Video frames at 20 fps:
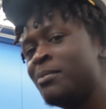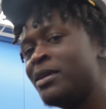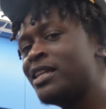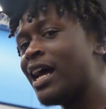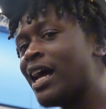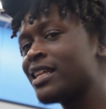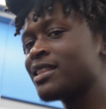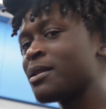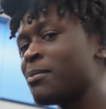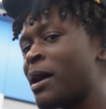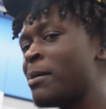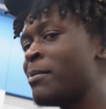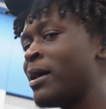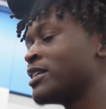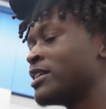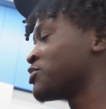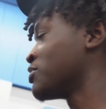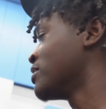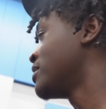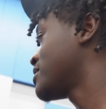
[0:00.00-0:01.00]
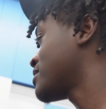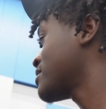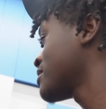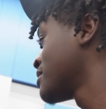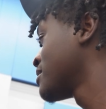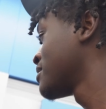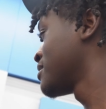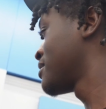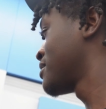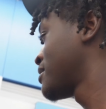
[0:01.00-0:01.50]
me not to buy my drinks?
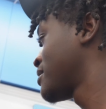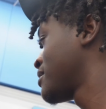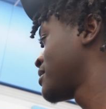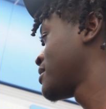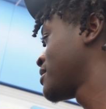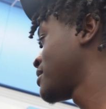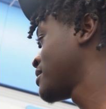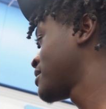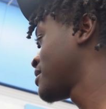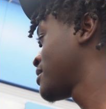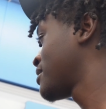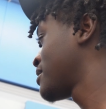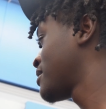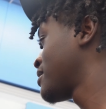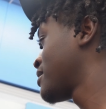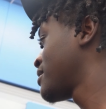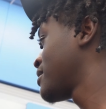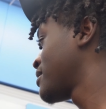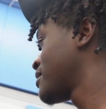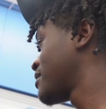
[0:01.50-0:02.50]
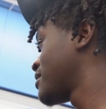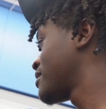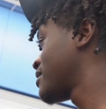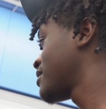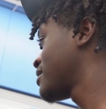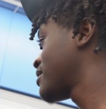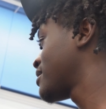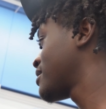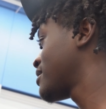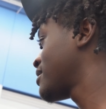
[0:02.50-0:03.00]
You just spending money to
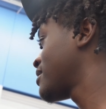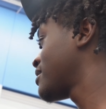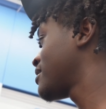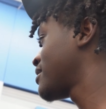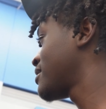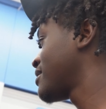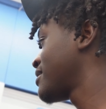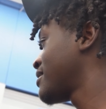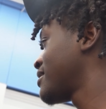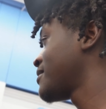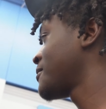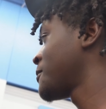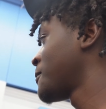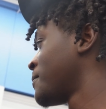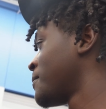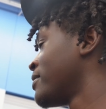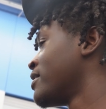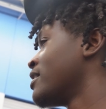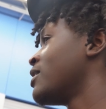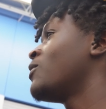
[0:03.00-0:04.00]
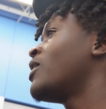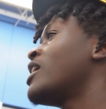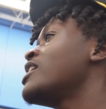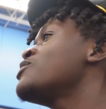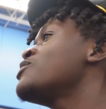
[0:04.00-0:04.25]
spend. Why